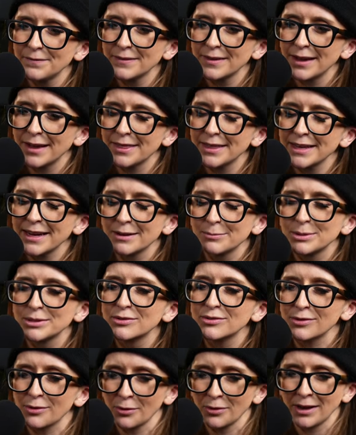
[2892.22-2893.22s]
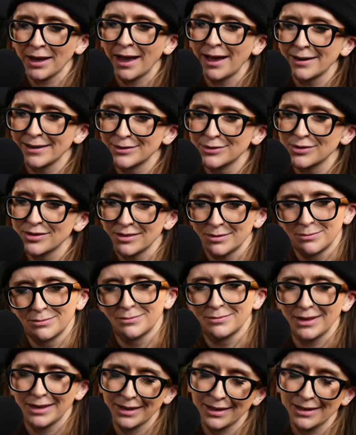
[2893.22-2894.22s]
I think I'd been slowly adding to them,
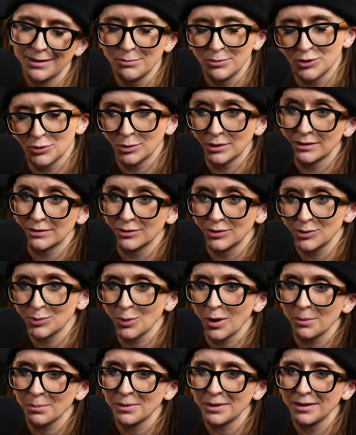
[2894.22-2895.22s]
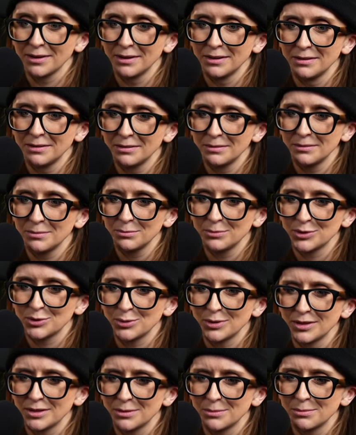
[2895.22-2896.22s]
like in between swapping
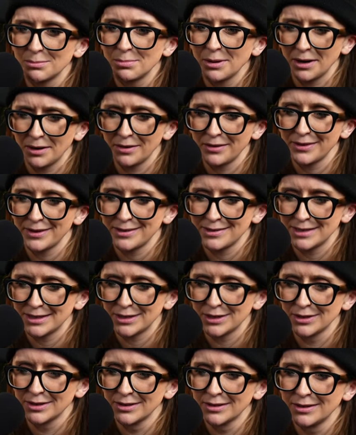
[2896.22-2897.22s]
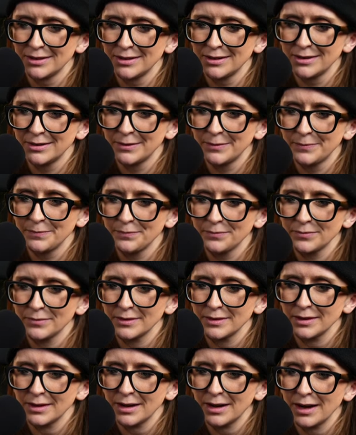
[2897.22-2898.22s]
between the bear and the deer.
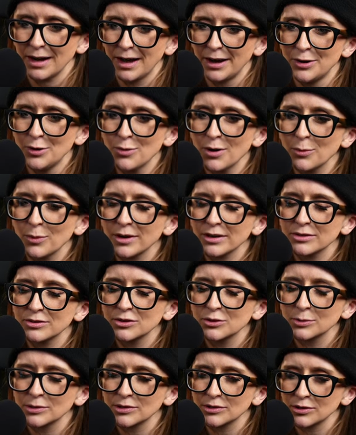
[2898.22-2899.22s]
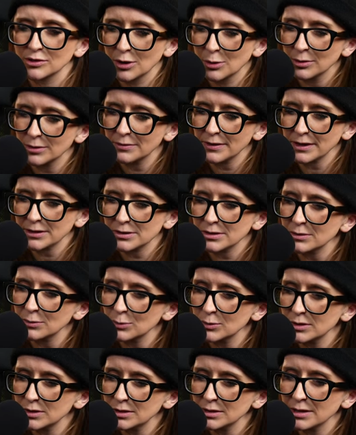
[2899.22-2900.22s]
I knew I wanted to do a snow effect on
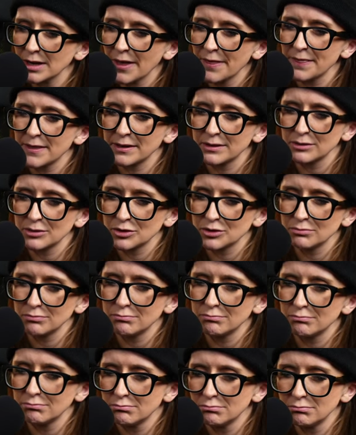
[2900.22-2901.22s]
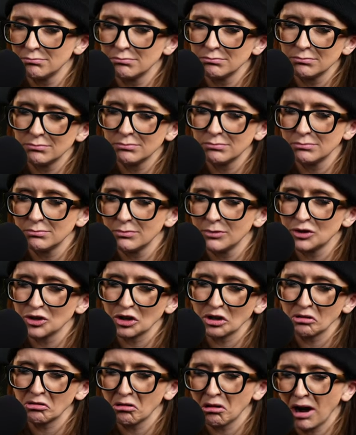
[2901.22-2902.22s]
one and then
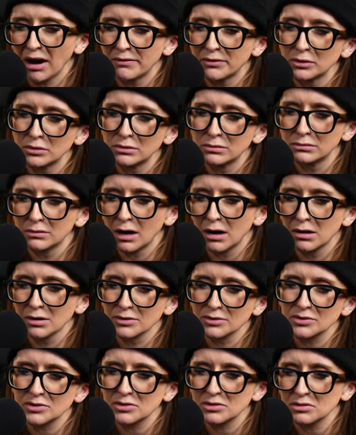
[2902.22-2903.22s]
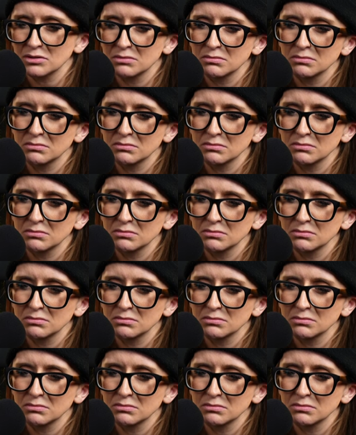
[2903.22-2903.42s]
dirt, gravel, rocks,